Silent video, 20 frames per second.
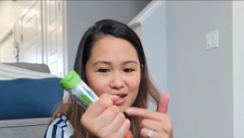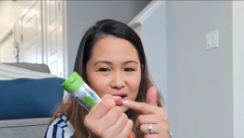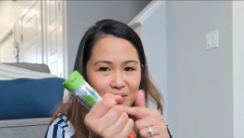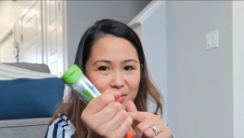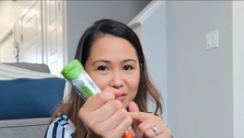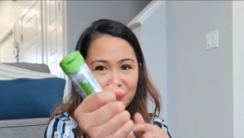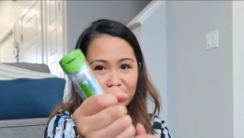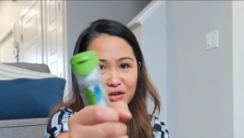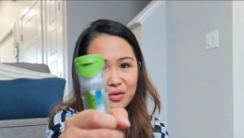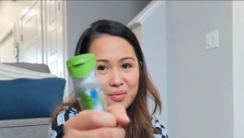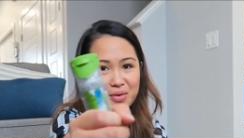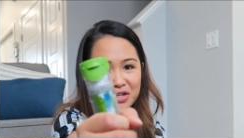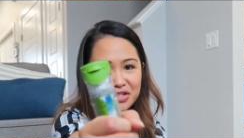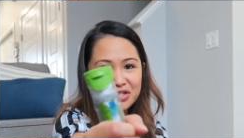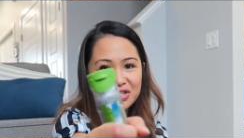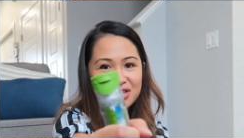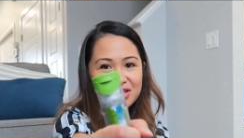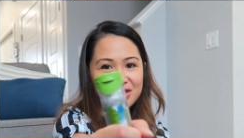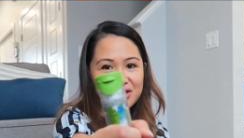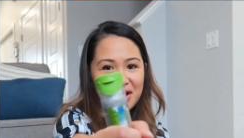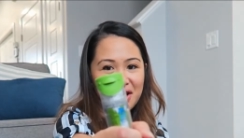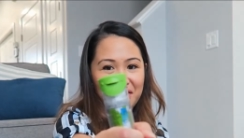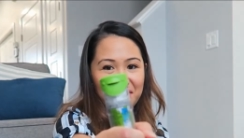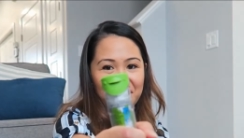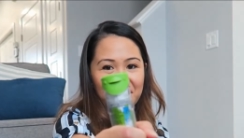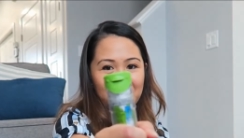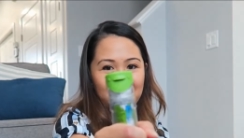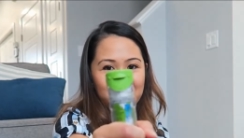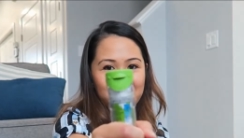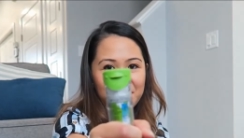information is on
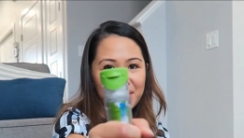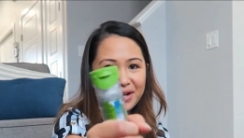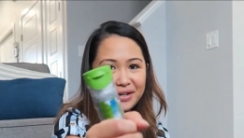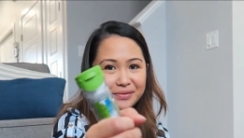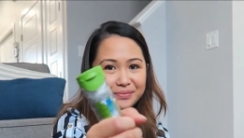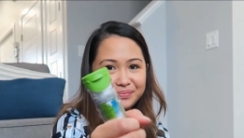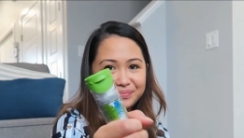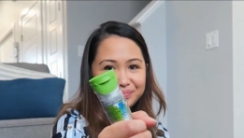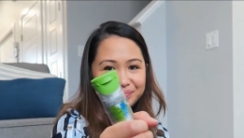there, but